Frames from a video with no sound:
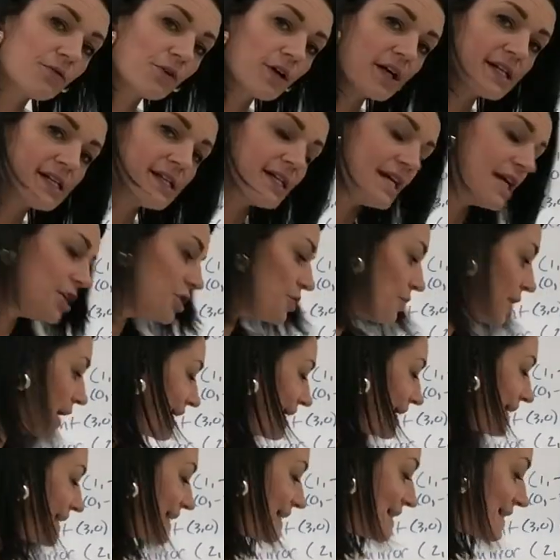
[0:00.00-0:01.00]
4ac and you
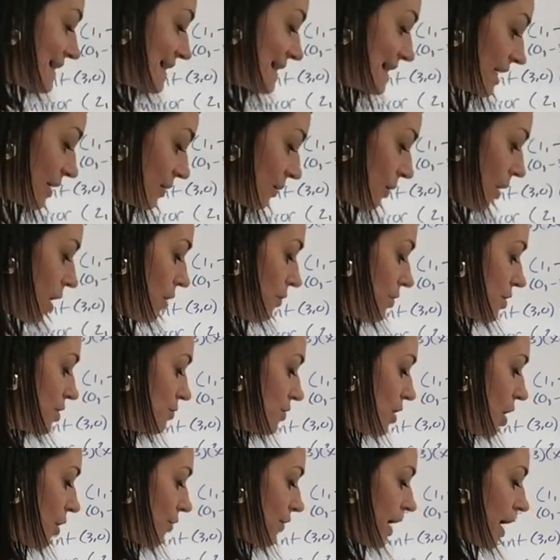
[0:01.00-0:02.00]
get 0,
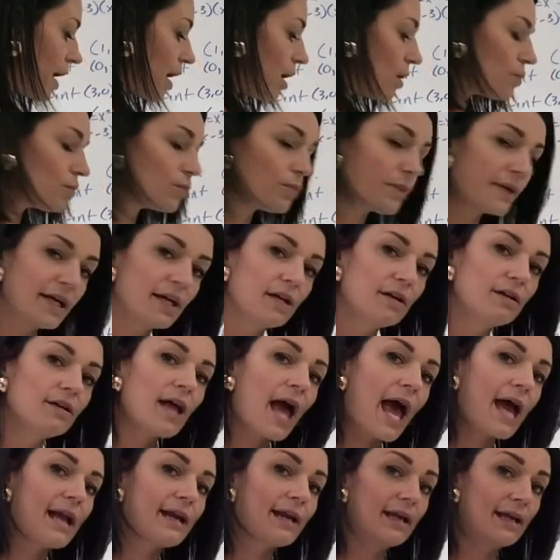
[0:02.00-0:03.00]
you know they are
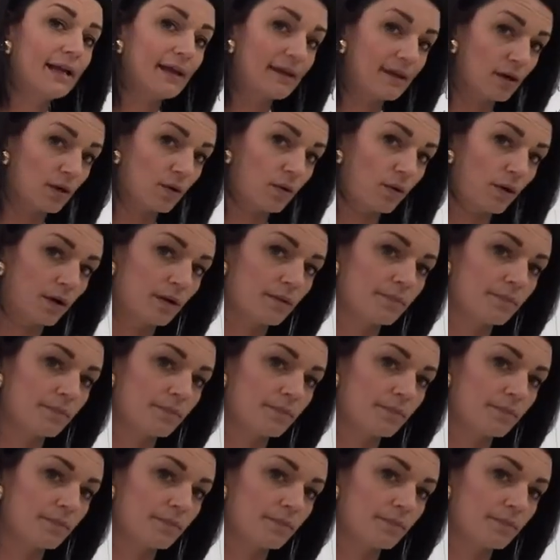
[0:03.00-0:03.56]
real and equal.